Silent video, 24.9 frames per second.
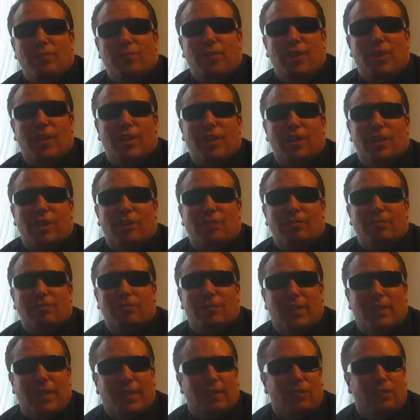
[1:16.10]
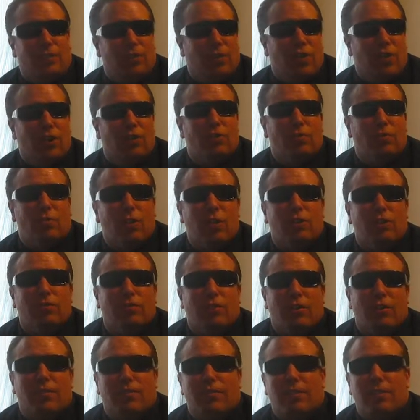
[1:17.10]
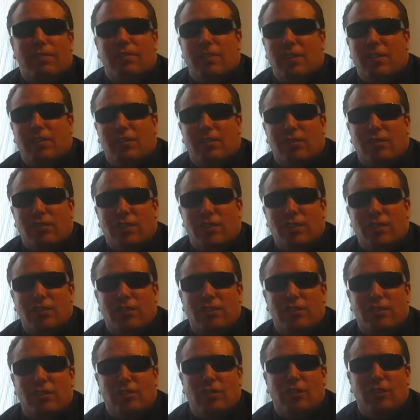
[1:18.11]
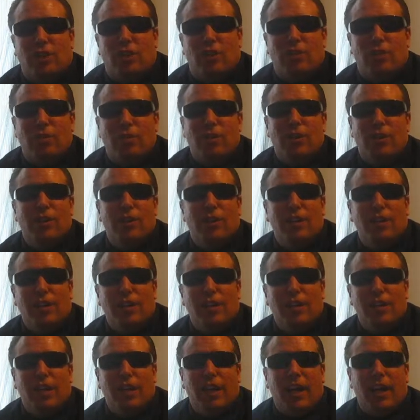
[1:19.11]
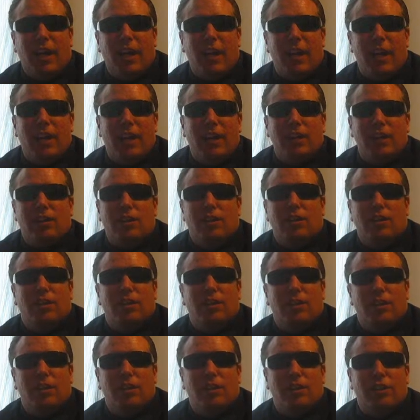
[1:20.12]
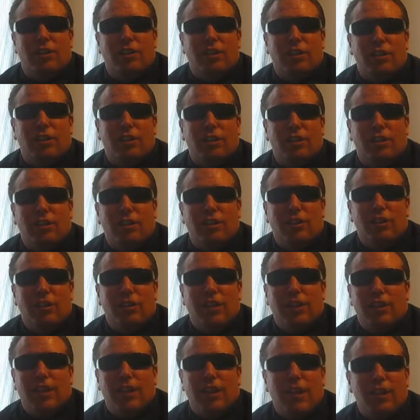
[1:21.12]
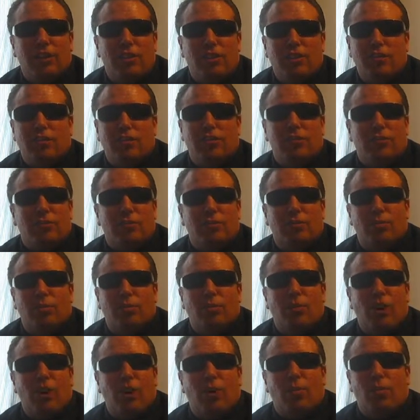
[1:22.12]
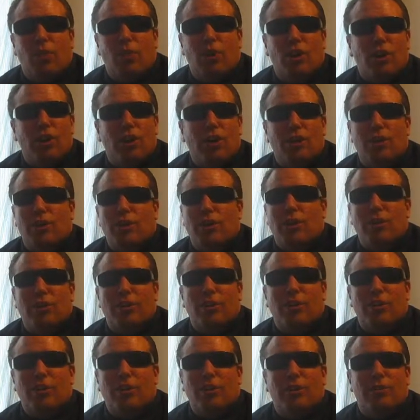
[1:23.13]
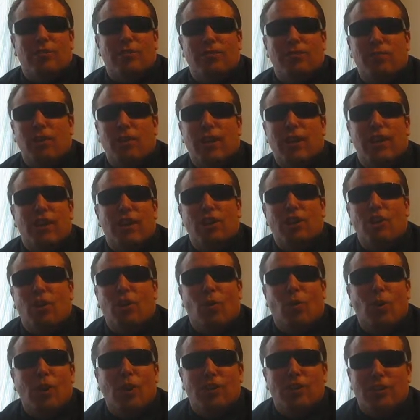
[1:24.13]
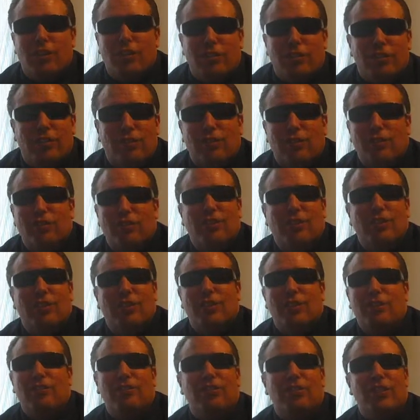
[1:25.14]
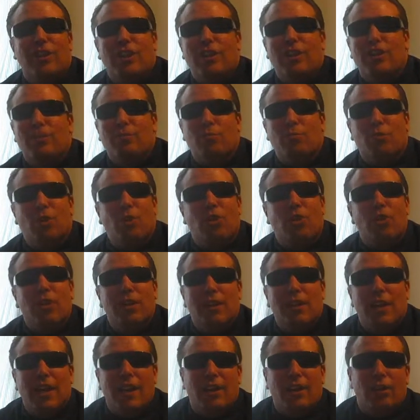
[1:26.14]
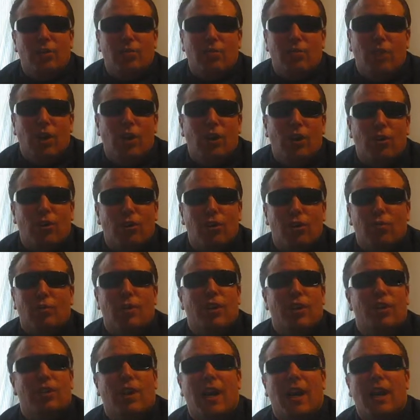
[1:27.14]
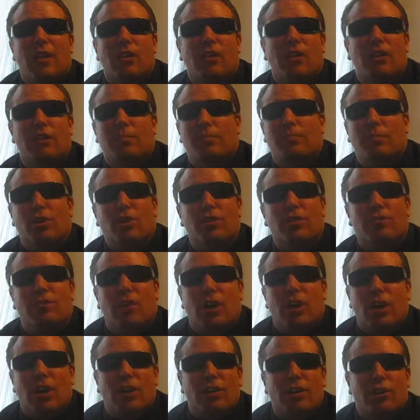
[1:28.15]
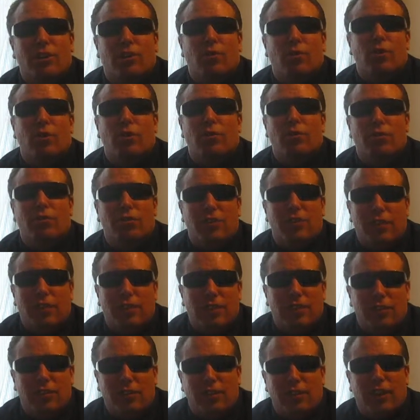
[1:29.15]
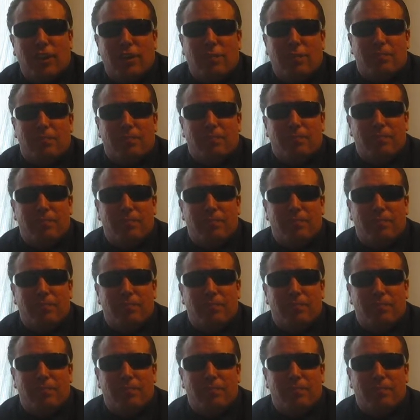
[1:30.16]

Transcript: You know, like as far as the ones from the 50s and 60s go. And they just were freaking gorgeous seeing them rolling down the road, or when you're out on the boulevard and you're cruising and you see them.